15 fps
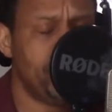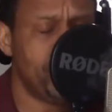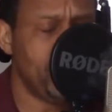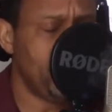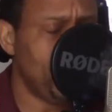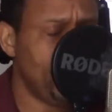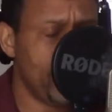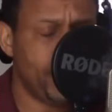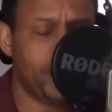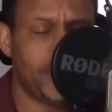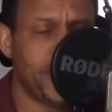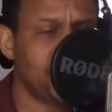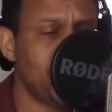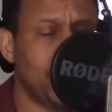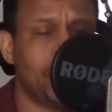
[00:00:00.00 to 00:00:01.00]
Everything's
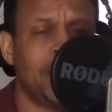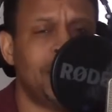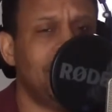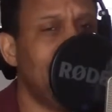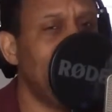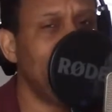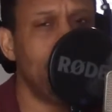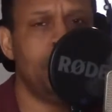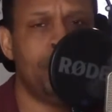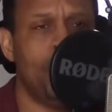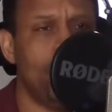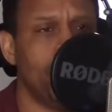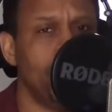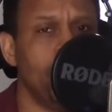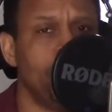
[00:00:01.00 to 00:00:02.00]
not going to line up for
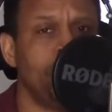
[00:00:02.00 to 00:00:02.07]
you.